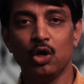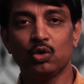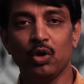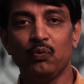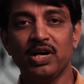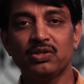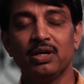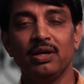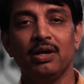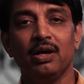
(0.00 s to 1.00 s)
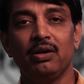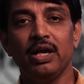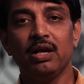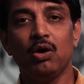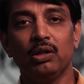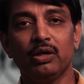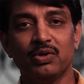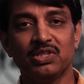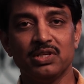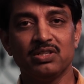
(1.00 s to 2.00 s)
So first, tick all the
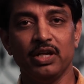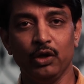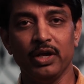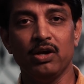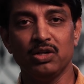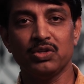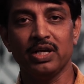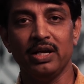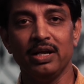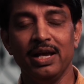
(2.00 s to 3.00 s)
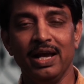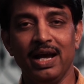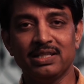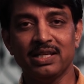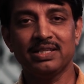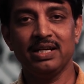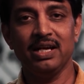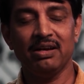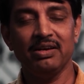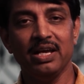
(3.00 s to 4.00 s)
questions that you can answer. As I said
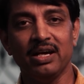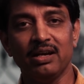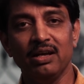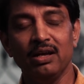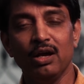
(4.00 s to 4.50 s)
earlier,